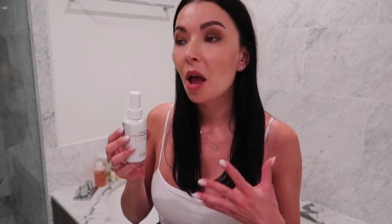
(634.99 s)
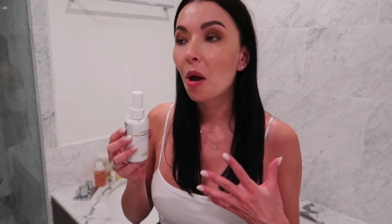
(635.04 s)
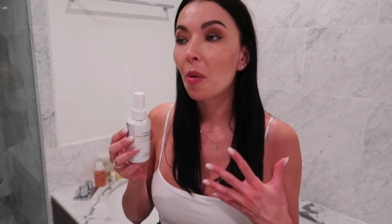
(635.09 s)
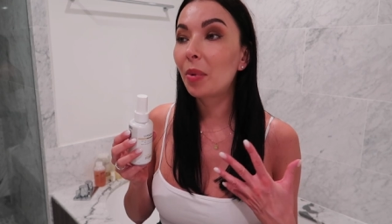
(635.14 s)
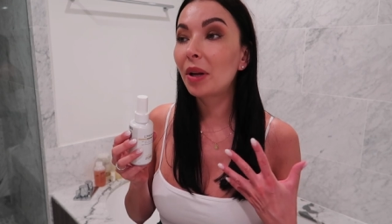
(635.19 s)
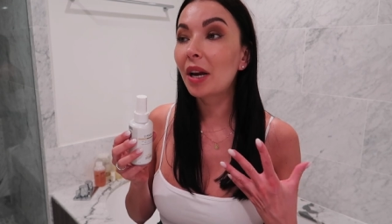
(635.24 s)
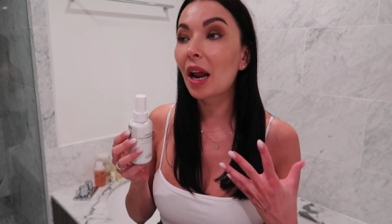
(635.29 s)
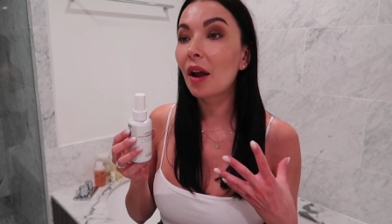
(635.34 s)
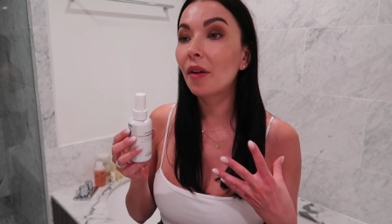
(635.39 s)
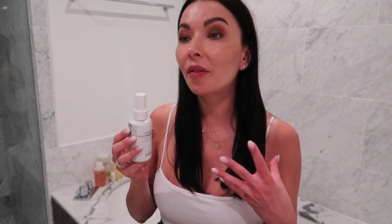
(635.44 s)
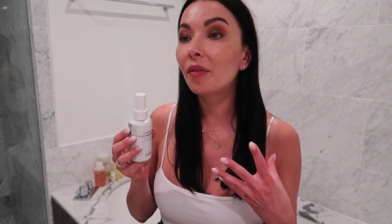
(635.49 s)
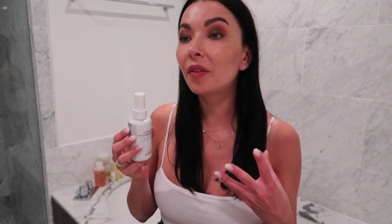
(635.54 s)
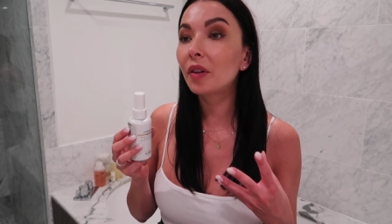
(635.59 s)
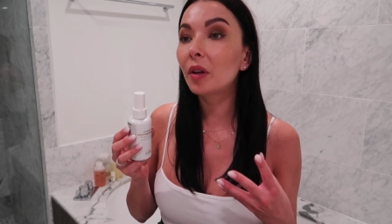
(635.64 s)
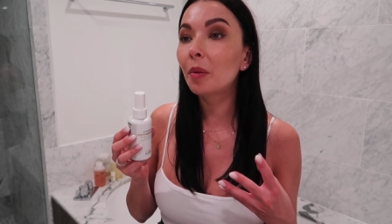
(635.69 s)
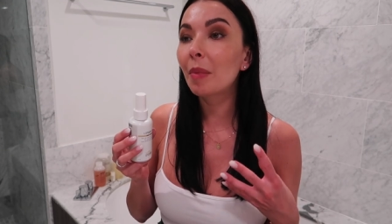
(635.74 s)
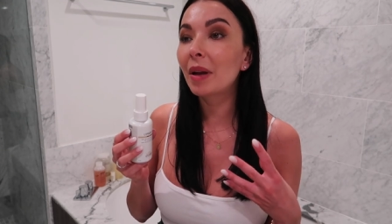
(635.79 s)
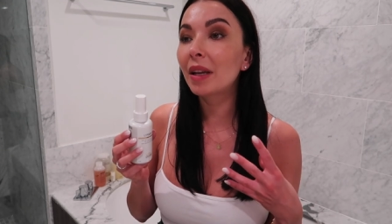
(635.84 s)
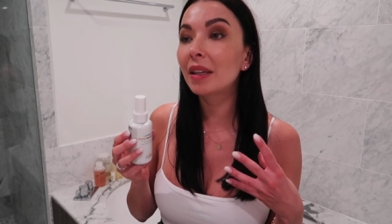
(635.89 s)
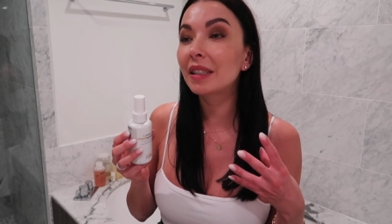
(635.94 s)
but I
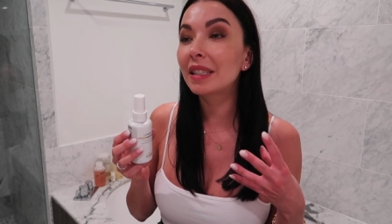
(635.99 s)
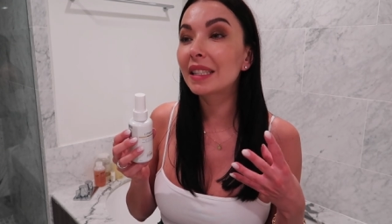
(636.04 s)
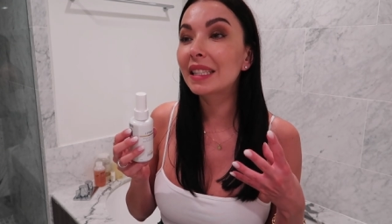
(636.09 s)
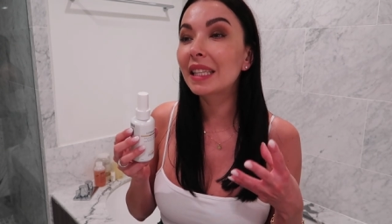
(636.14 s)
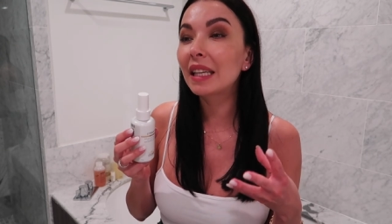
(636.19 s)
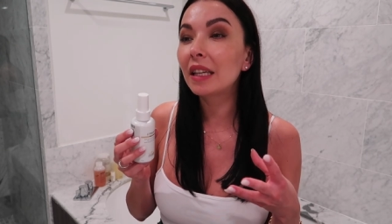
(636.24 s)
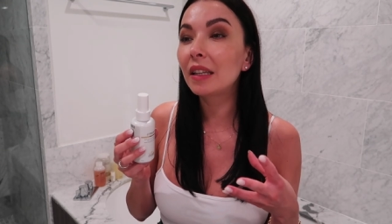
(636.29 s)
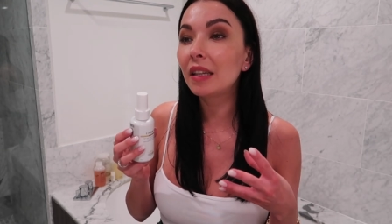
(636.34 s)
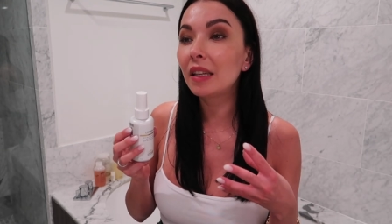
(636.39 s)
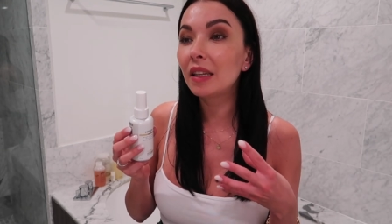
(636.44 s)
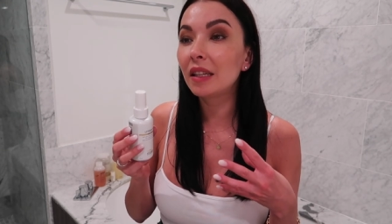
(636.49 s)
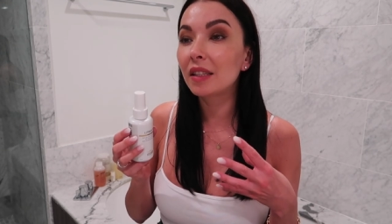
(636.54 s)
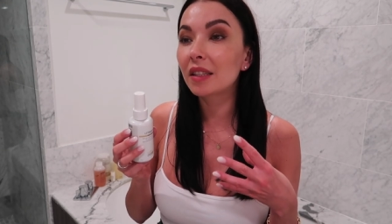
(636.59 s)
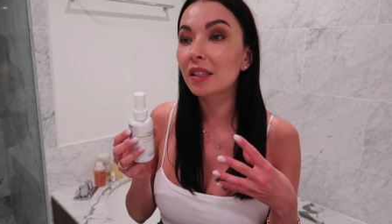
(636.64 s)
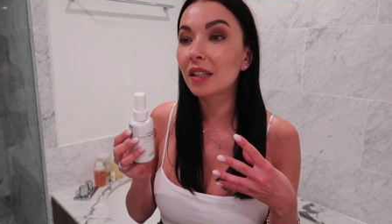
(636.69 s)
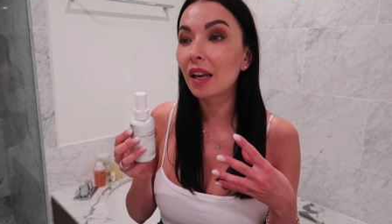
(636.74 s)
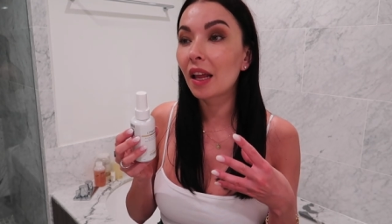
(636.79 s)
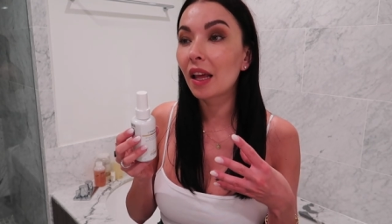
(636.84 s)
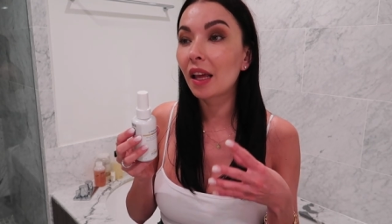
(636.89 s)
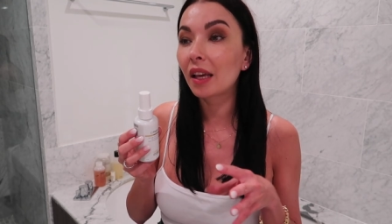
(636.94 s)
feel my skin
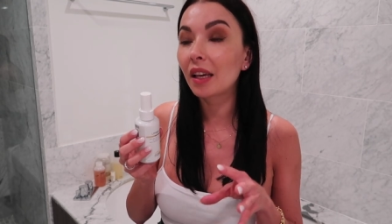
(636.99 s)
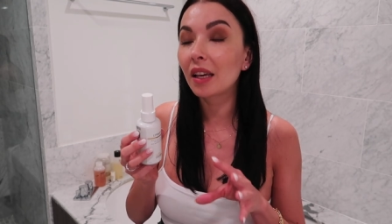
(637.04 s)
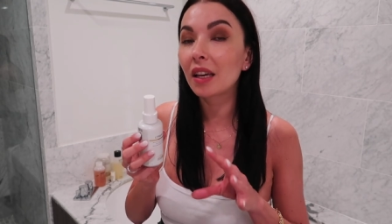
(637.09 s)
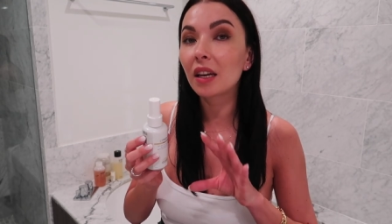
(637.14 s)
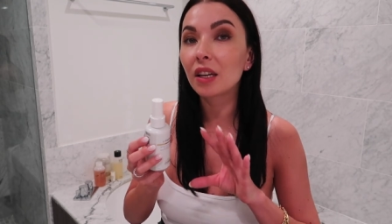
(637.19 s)
is like